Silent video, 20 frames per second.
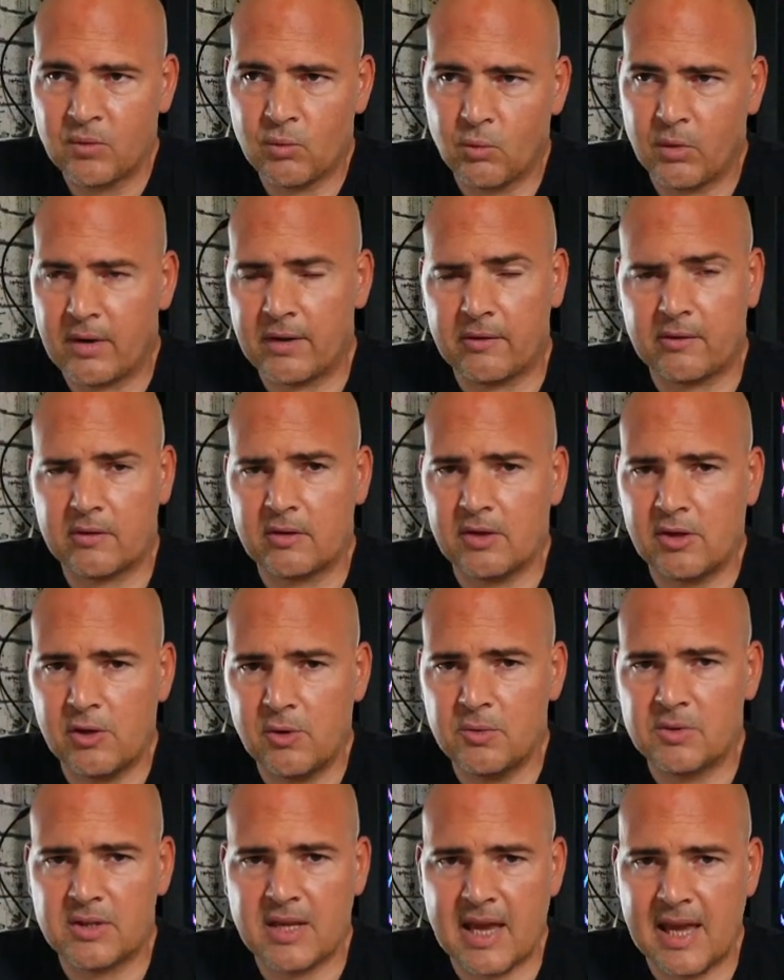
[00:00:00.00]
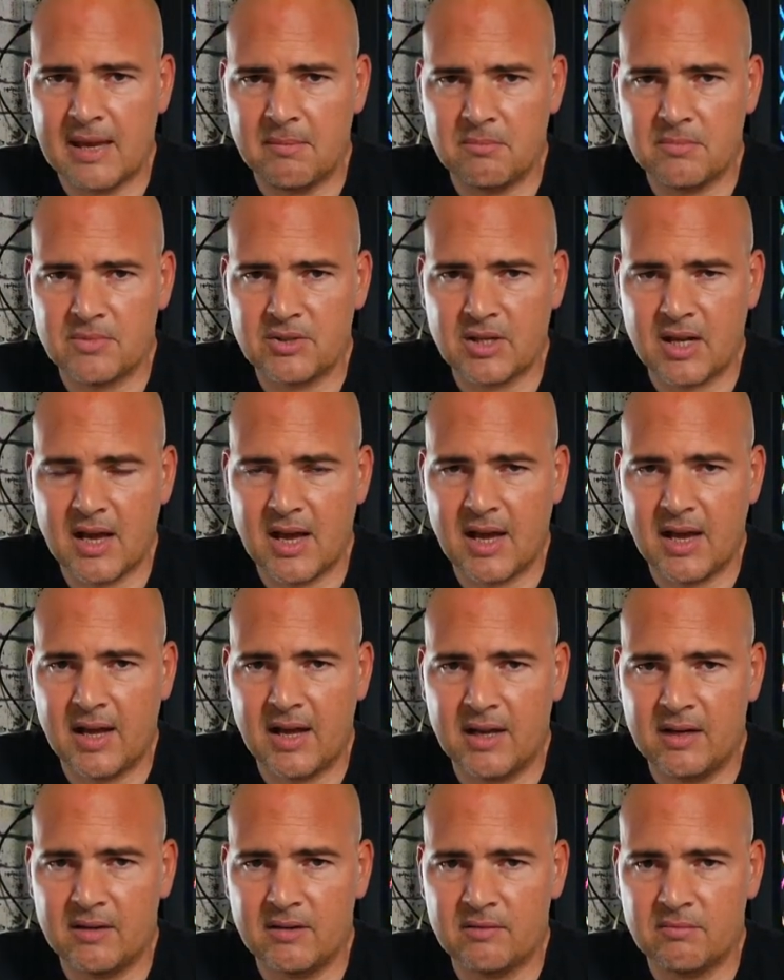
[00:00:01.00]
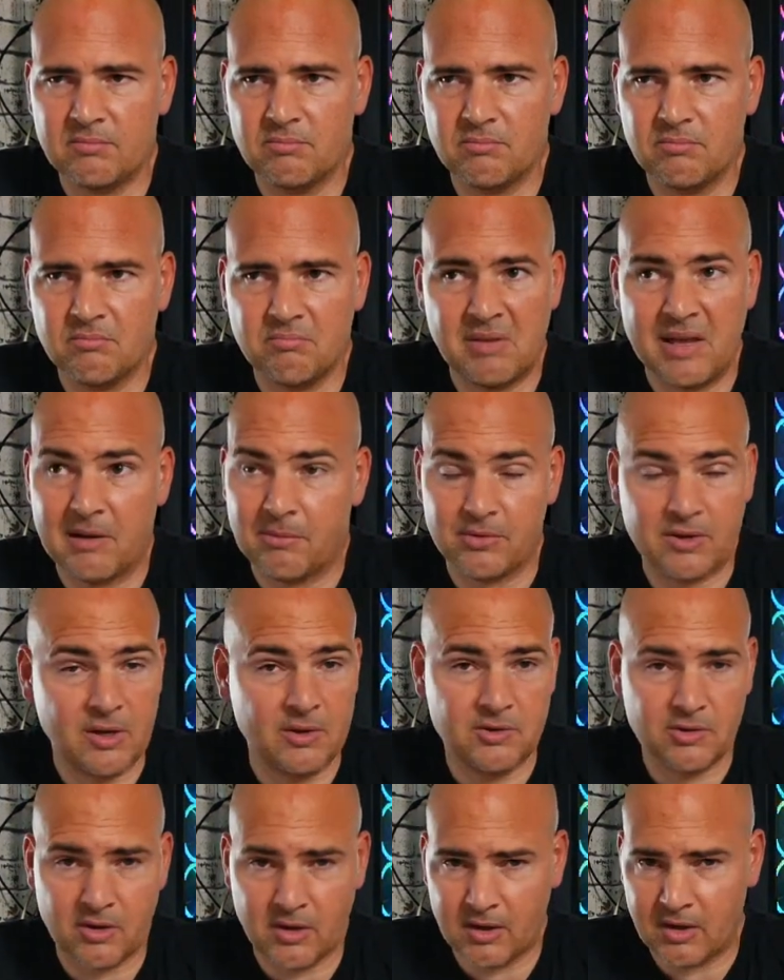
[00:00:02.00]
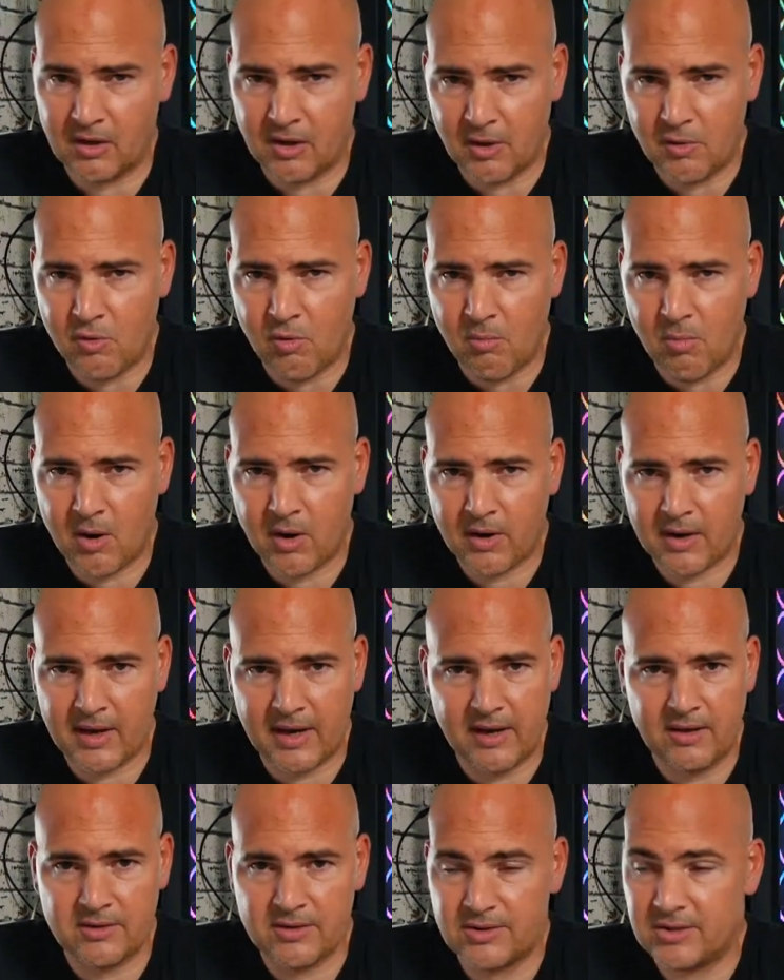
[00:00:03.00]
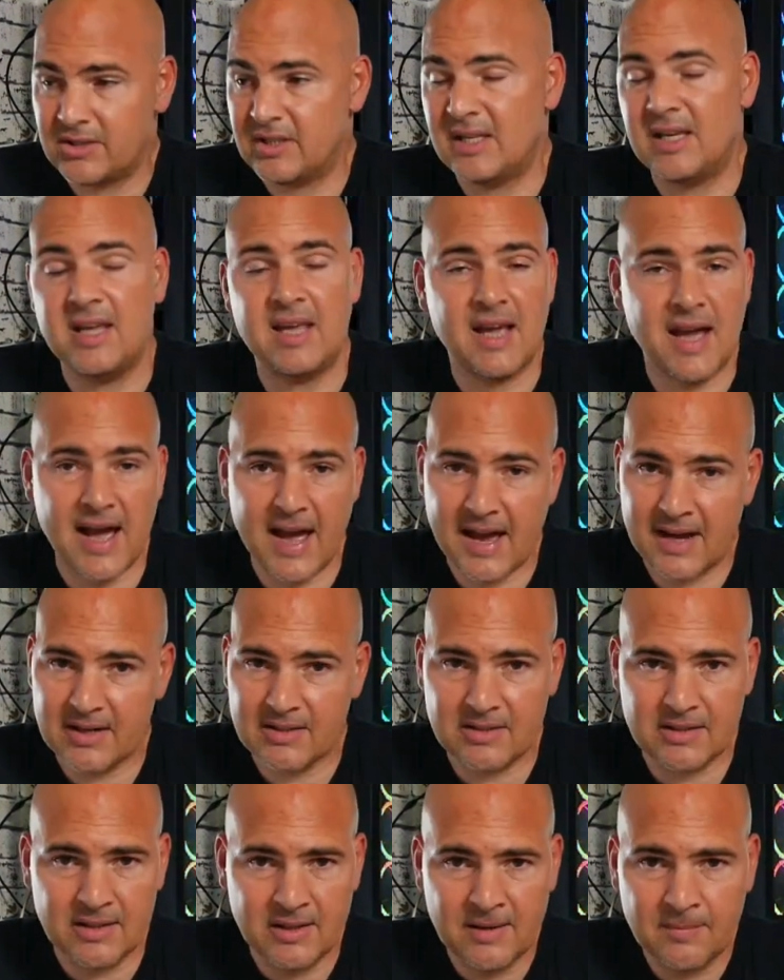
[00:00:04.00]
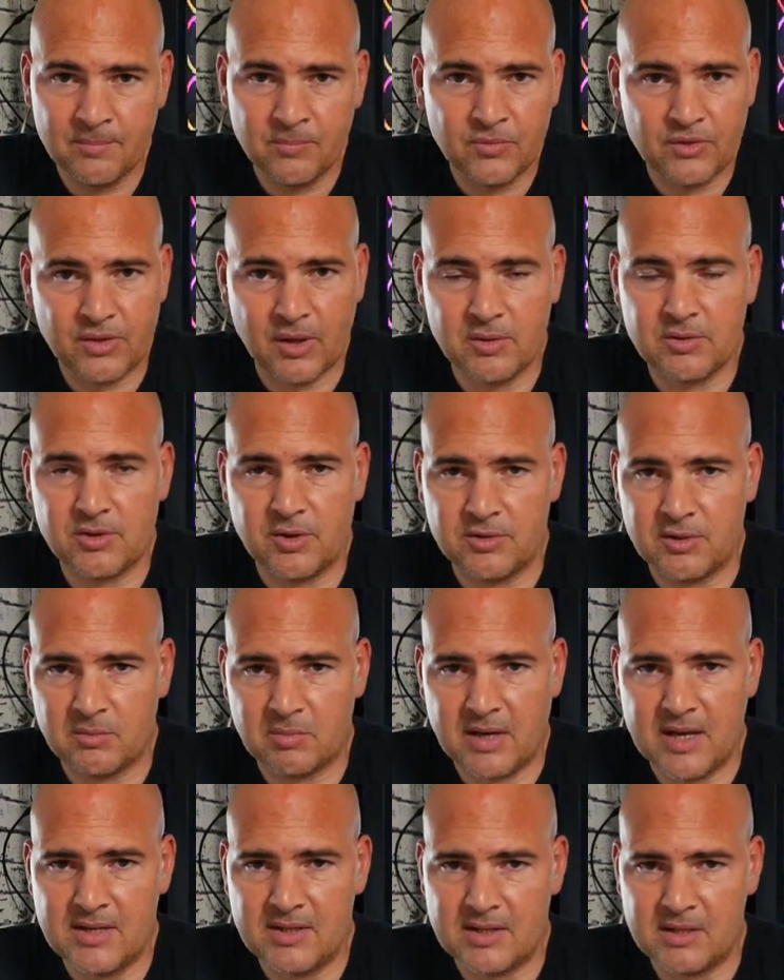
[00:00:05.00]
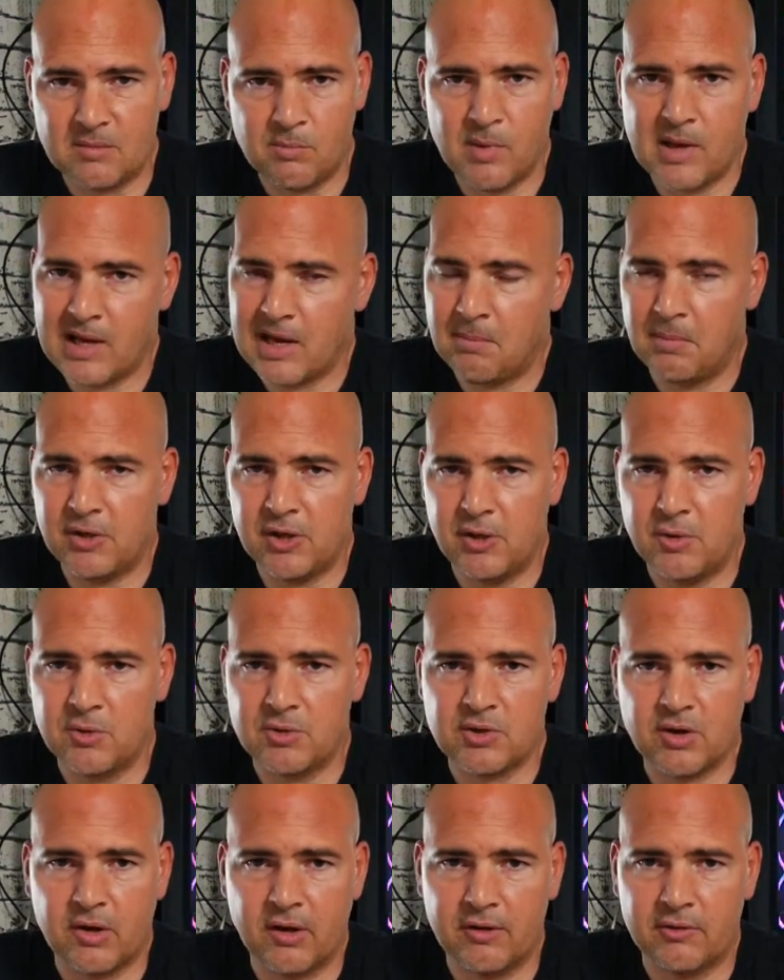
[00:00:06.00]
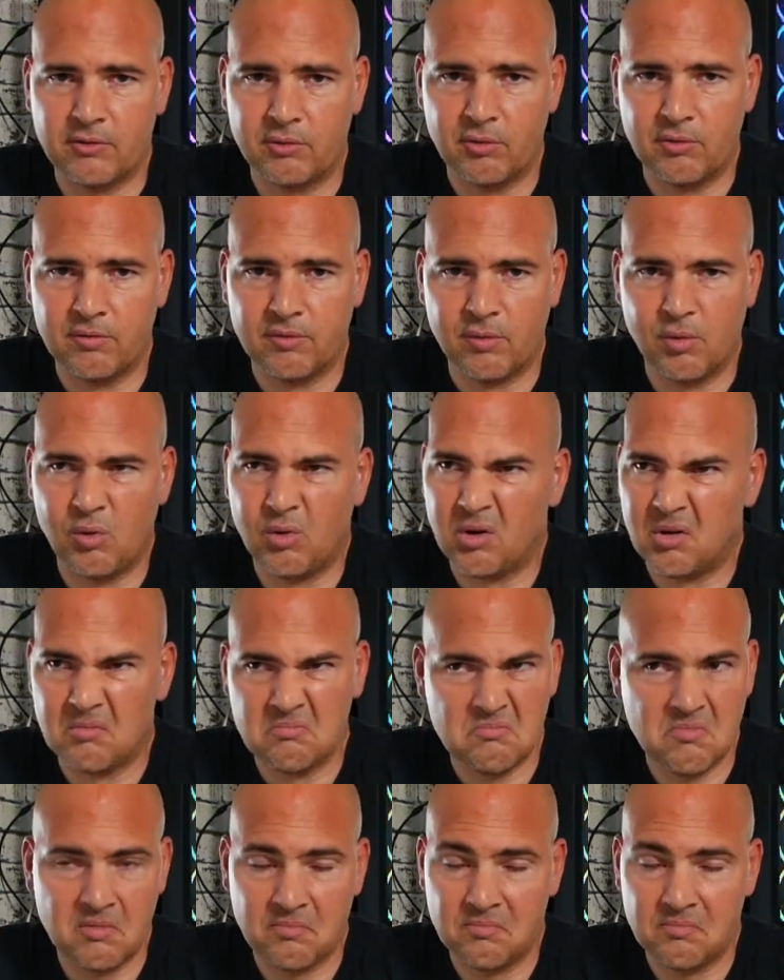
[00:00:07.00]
Whereas used games and being able to go to like a local market, CEX, those kinds of places and pick up a used title for